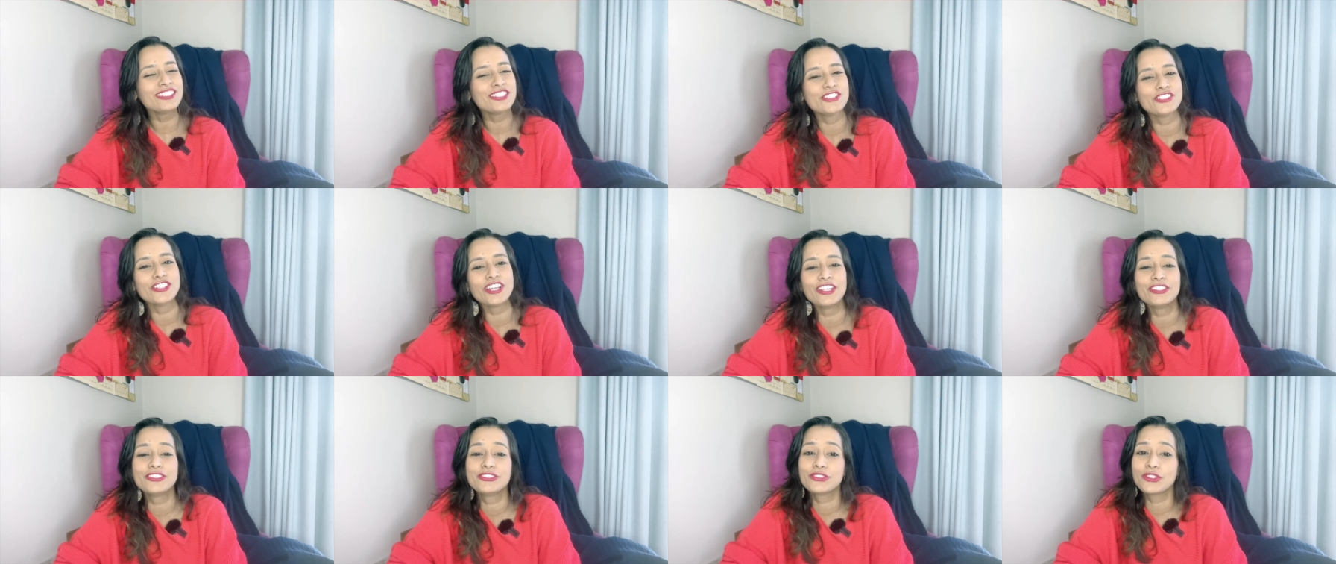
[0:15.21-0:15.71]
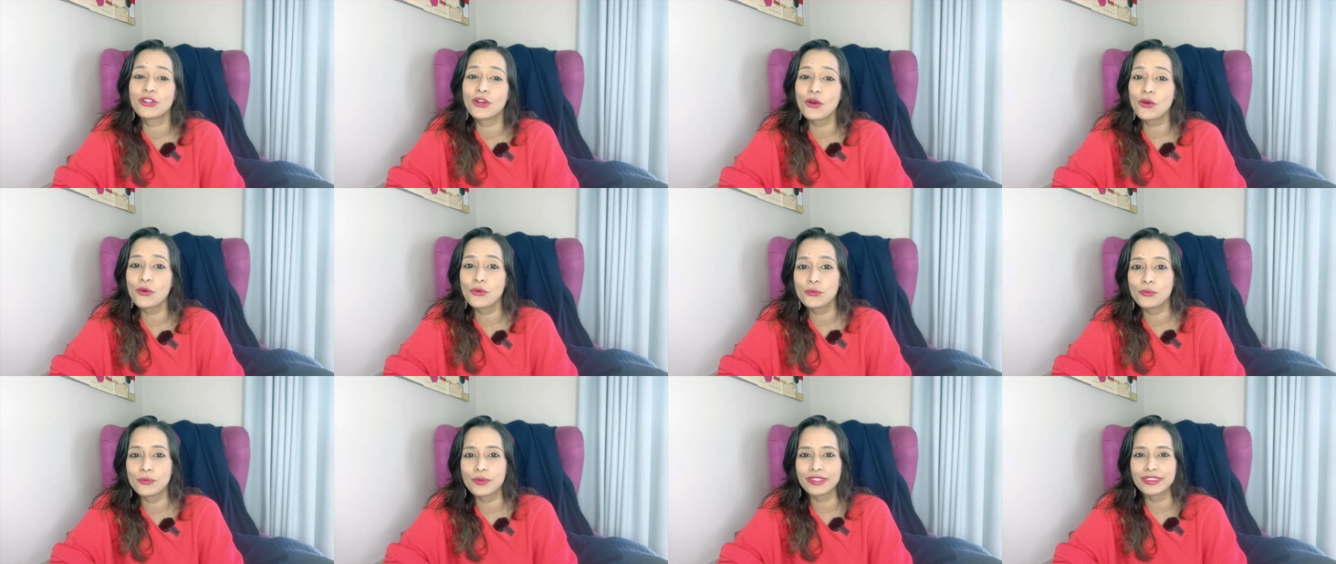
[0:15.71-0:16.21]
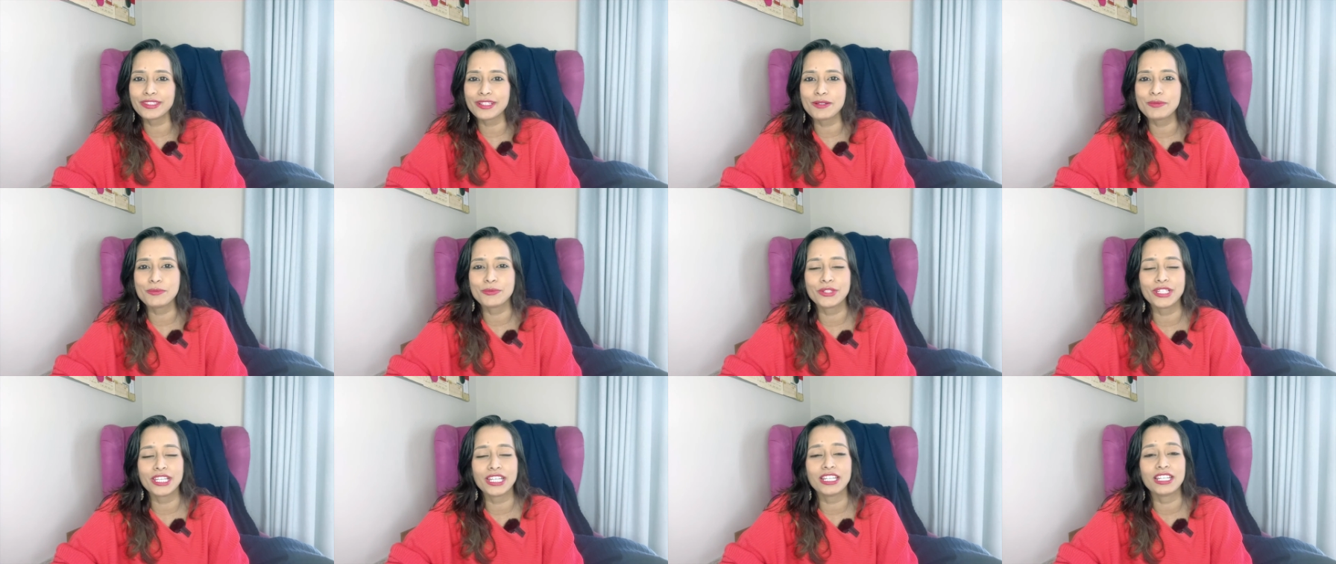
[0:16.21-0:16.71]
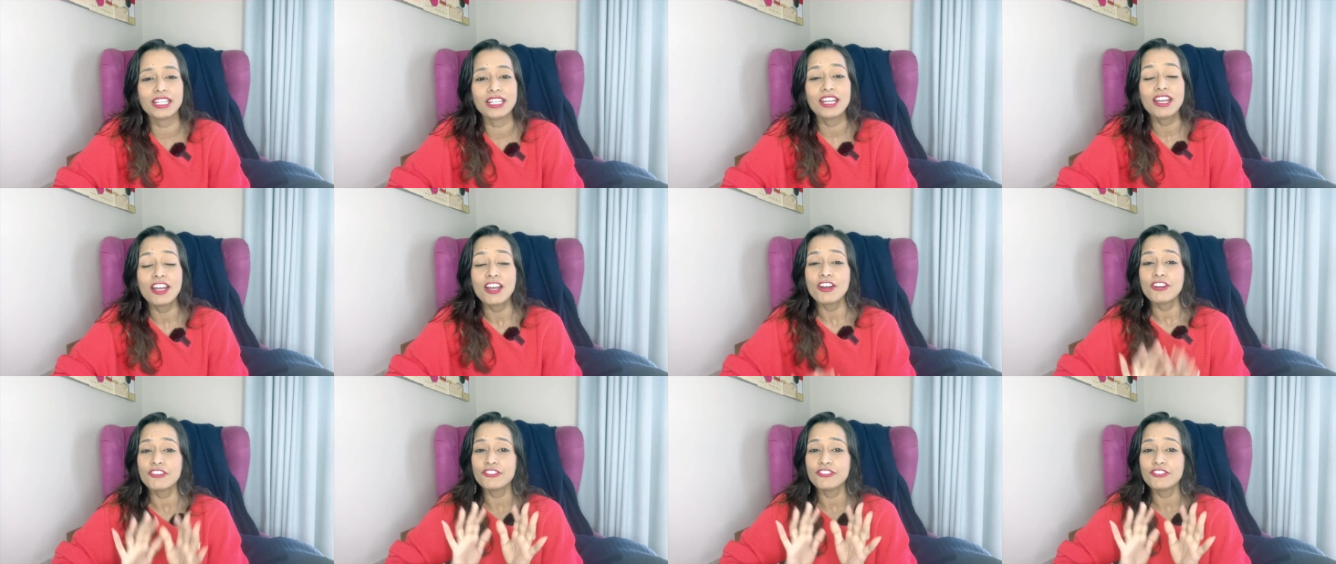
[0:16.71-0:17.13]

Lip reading: Just Go with Amreen.